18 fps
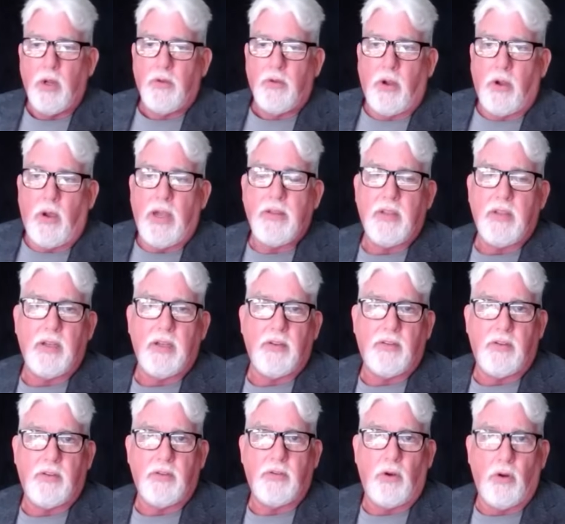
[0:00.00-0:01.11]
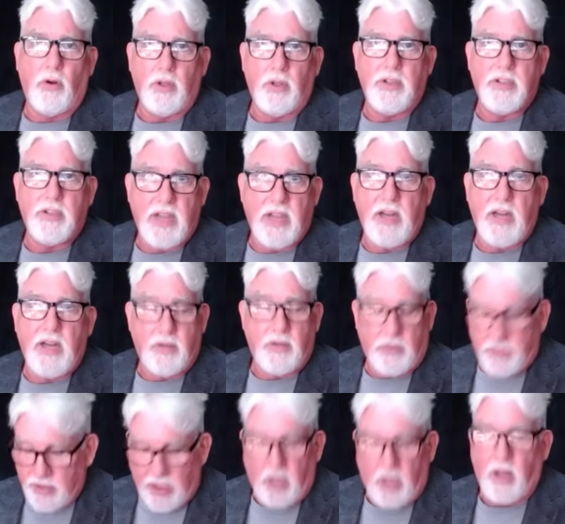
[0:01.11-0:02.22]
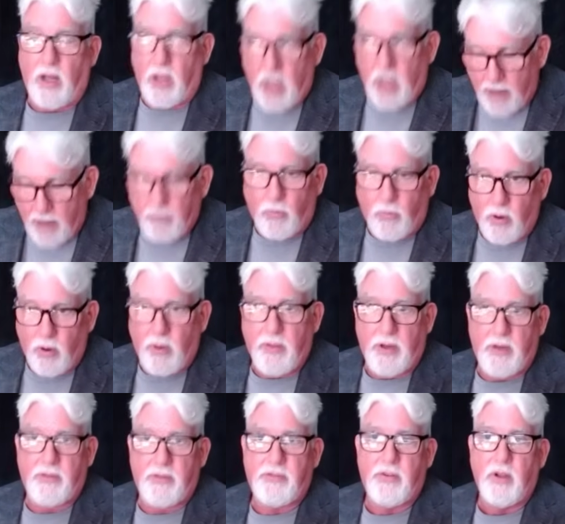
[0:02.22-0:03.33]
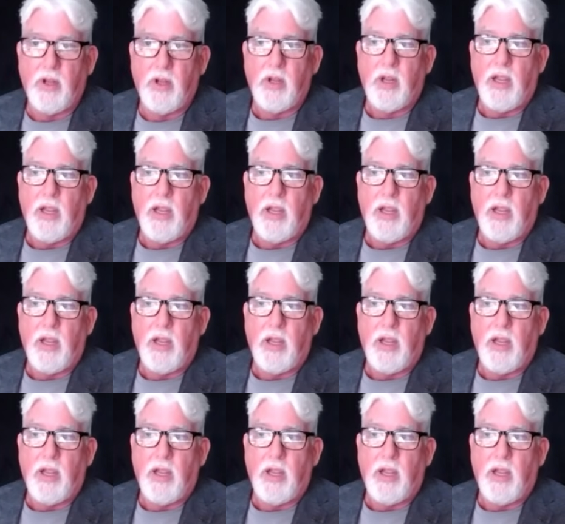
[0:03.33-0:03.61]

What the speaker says: So I think this is early stage. You'll see a lot more of this.